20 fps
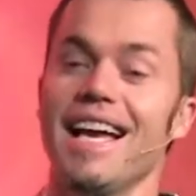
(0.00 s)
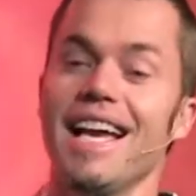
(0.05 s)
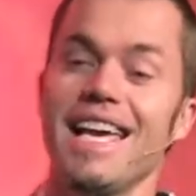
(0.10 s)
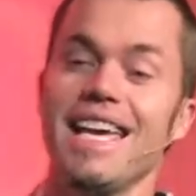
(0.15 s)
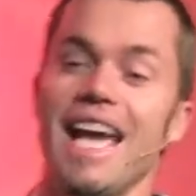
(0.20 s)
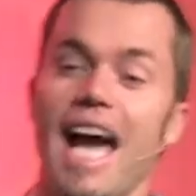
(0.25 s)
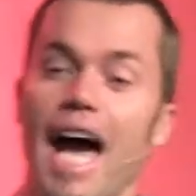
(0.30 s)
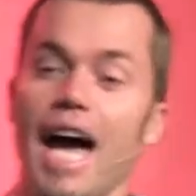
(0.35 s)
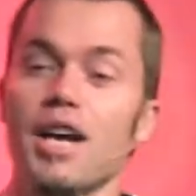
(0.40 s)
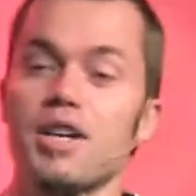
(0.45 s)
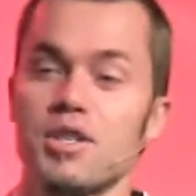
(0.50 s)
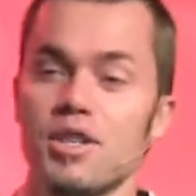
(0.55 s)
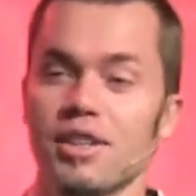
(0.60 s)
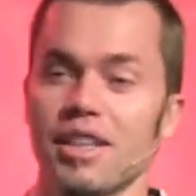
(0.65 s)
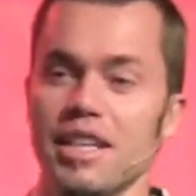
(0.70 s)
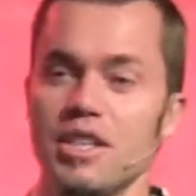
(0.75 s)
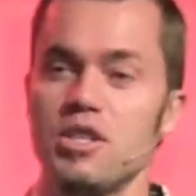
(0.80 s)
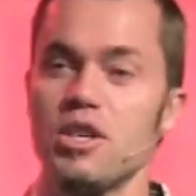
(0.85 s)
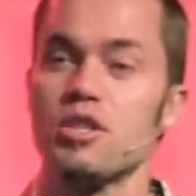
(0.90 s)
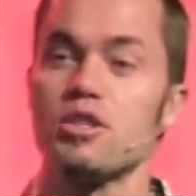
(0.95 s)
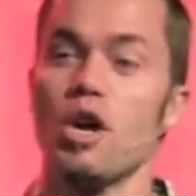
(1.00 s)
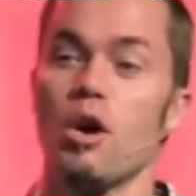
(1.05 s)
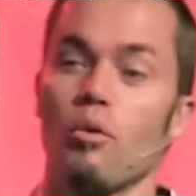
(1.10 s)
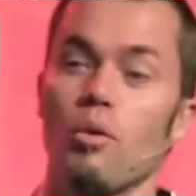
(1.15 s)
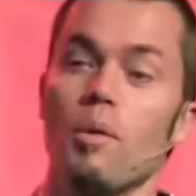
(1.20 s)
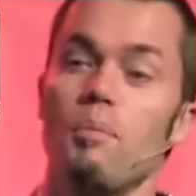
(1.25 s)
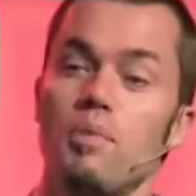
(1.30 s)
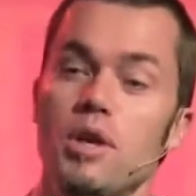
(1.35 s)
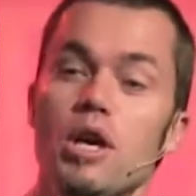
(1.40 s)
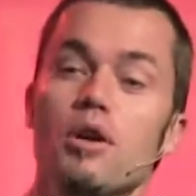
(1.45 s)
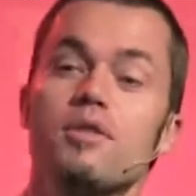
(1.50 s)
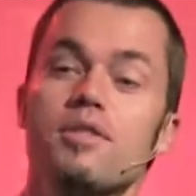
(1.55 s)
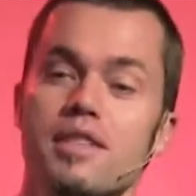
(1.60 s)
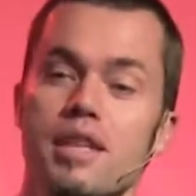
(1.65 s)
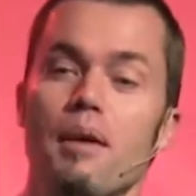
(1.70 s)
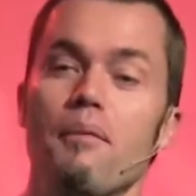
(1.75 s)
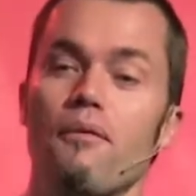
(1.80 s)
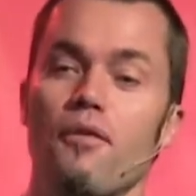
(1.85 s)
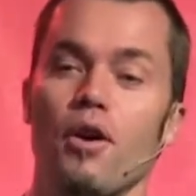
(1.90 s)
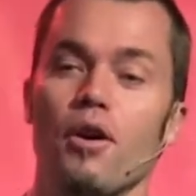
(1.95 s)
He actually just rebukes
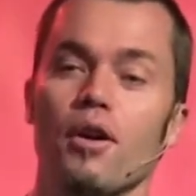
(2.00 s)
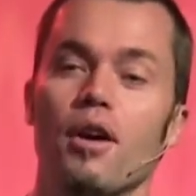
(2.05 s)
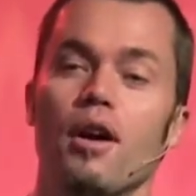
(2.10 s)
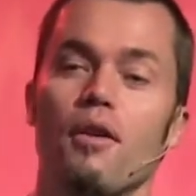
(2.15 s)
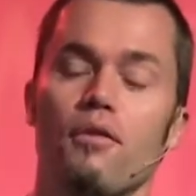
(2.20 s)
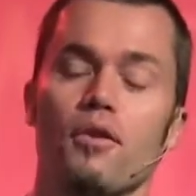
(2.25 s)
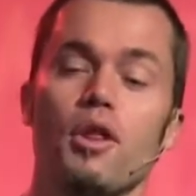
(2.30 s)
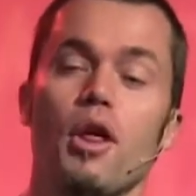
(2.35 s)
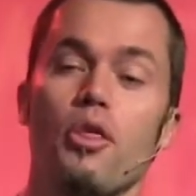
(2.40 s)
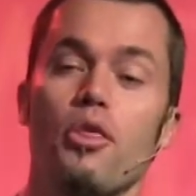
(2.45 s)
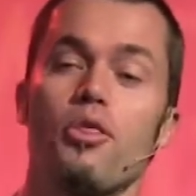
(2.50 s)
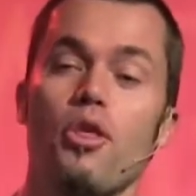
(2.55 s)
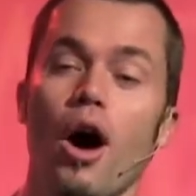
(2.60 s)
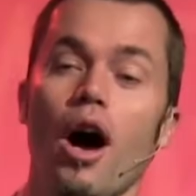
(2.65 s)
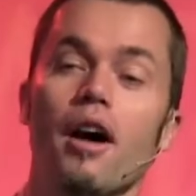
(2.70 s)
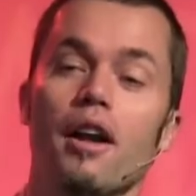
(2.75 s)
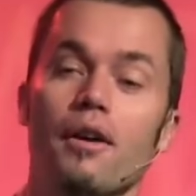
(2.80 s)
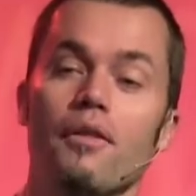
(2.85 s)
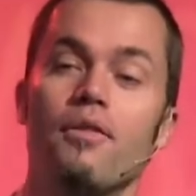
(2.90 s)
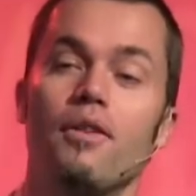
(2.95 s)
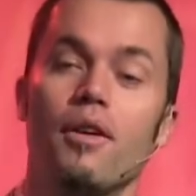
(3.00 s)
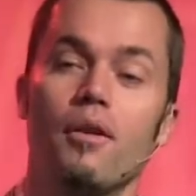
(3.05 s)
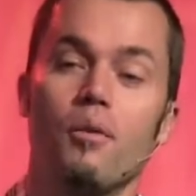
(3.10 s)
them for, for the thought of